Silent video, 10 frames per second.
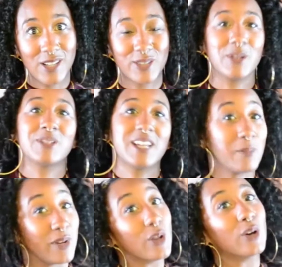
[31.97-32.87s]
So are you
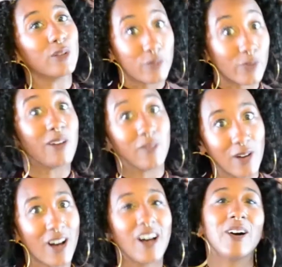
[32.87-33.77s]
telling me no forever,
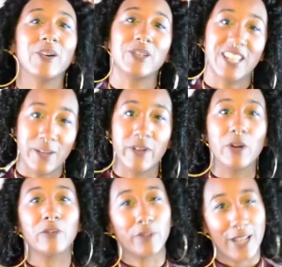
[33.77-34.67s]
or are you telling me
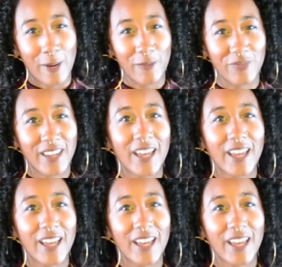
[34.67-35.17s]
no for now?